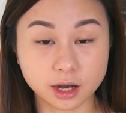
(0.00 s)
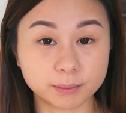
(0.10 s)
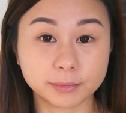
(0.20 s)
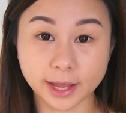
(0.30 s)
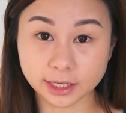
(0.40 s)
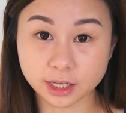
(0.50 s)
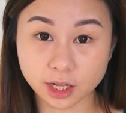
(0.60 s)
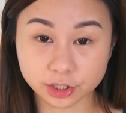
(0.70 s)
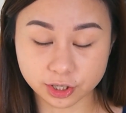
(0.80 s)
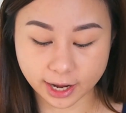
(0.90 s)
black
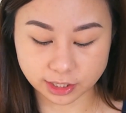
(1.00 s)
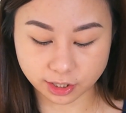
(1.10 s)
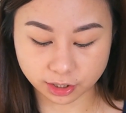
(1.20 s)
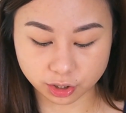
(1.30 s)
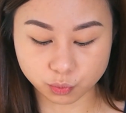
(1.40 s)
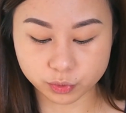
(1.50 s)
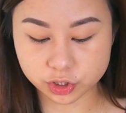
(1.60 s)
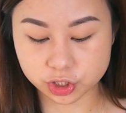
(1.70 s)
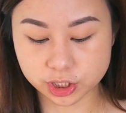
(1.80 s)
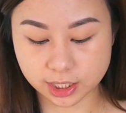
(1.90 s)
color eyeliner,
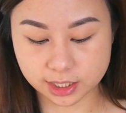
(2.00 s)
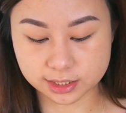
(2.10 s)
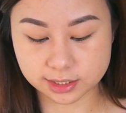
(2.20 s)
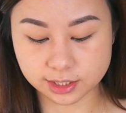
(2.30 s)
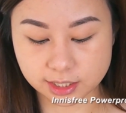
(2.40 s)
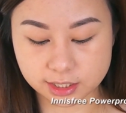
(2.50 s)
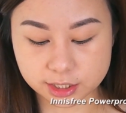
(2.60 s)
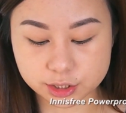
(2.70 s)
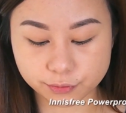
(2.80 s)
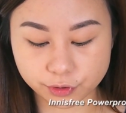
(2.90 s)
which is the
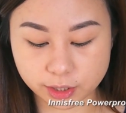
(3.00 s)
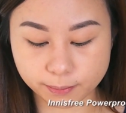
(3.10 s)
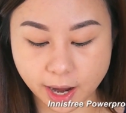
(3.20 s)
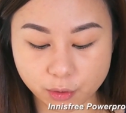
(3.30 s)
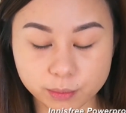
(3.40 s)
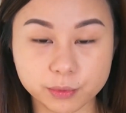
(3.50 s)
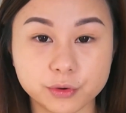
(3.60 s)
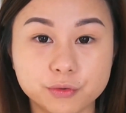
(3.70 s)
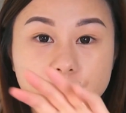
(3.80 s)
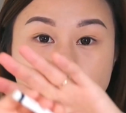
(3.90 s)
Innisfree
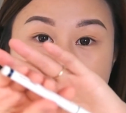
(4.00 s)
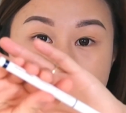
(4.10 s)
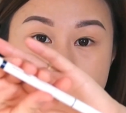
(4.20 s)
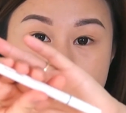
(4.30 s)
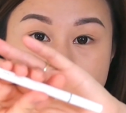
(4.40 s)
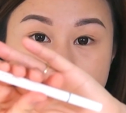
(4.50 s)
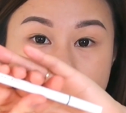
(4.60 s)
Powerproof Brush Liner,